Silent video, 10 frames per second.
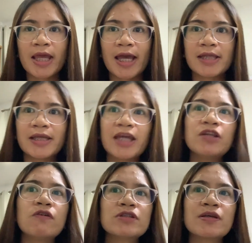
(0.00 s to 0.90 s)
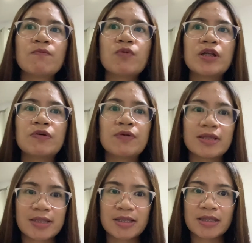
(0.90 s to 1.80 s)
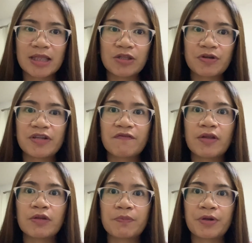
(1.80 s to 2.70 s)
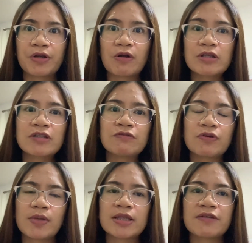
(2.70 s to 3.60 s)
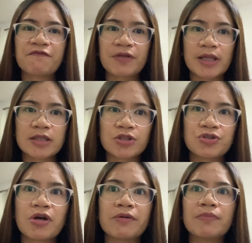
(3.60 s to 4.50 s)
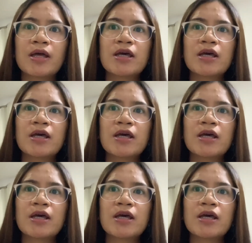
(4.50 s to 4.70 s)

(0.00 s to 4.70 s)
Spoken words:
and I know someone who is a senior developer also doing some freelance job.